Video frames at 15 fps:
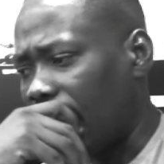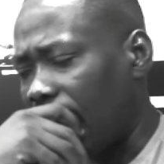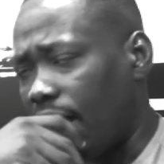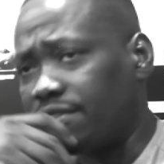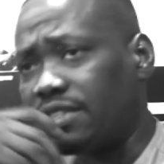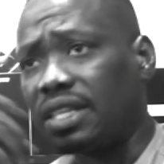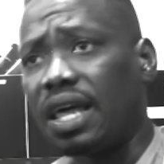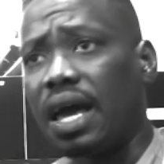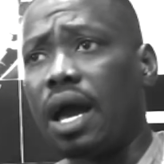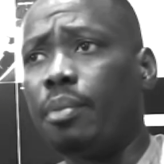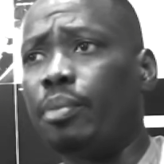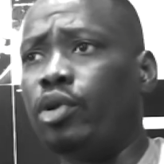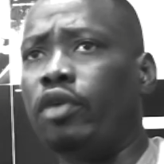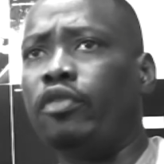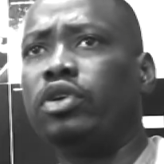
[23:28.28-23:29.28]
After that
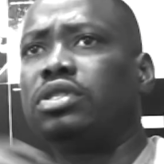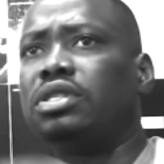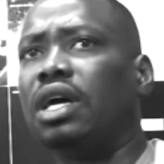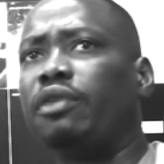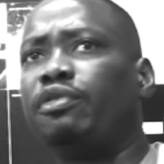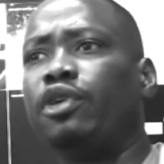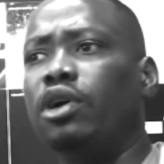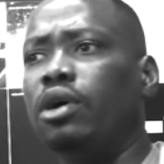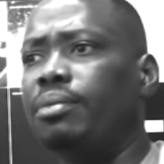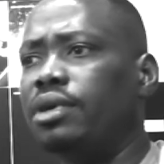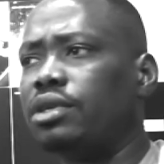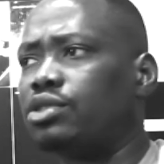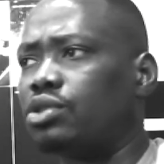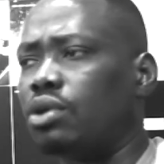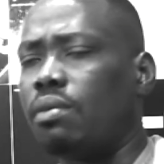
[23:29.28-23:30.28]
happened, obviously, I felt a
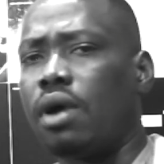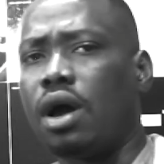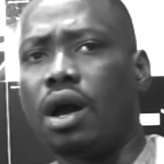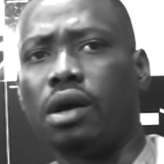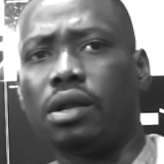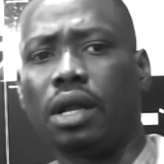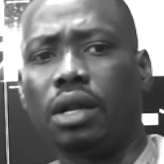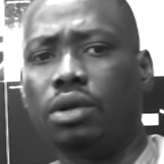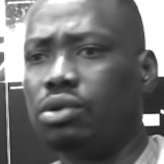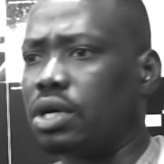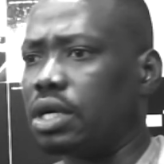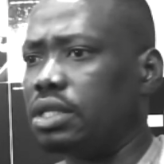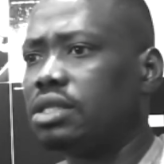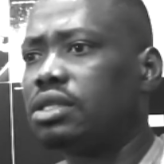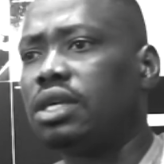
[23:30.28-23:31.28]
bit somehow that, look
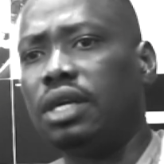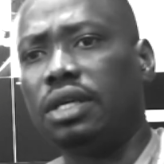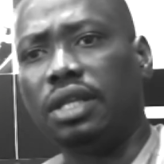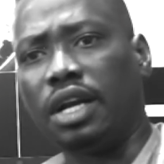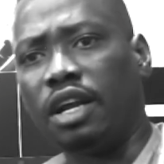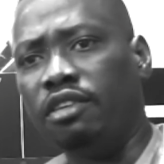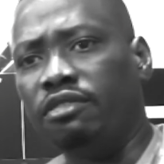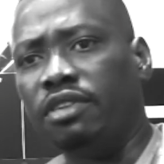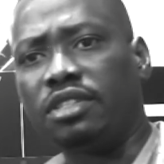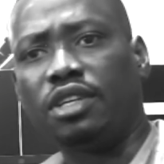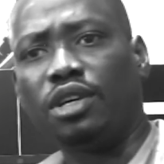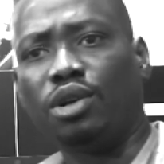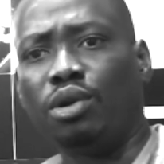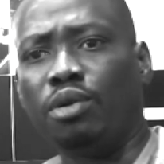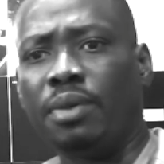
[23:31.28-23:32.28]
at this kid that I
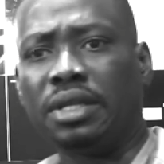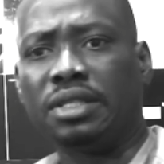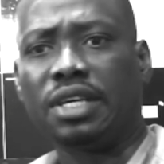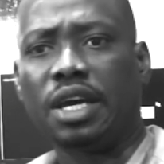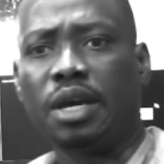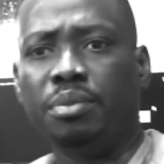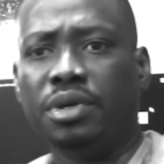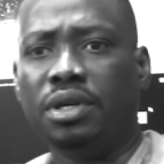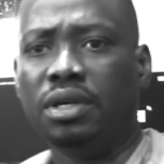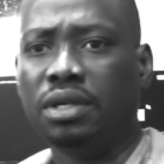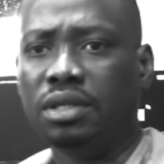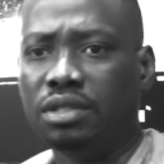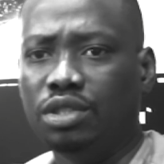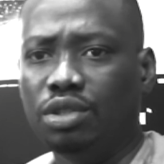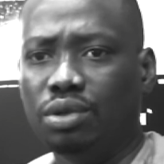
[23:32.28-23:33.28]
invested all my time in,
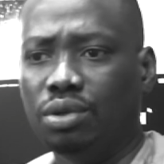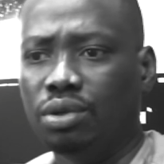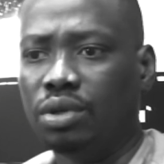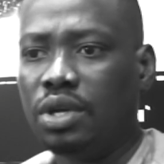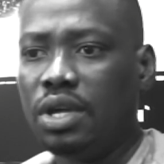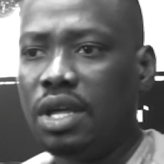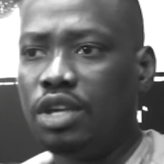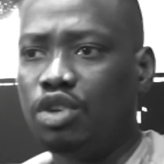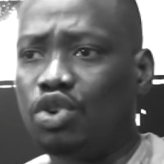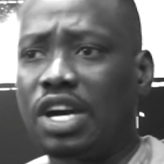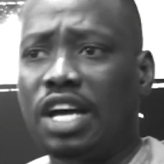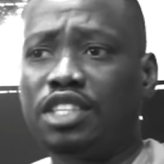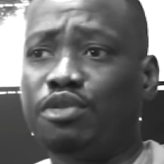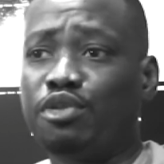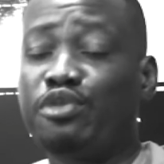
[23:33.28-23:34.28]
you know, you
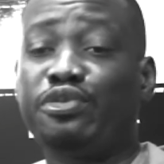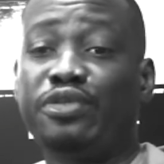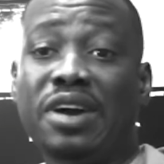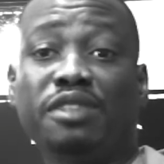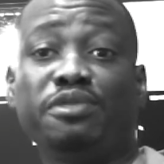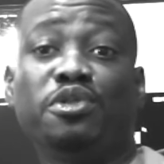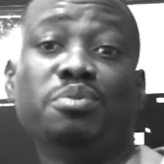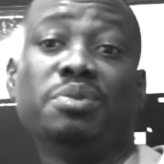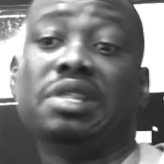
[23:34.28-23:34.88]
can't even fight for me.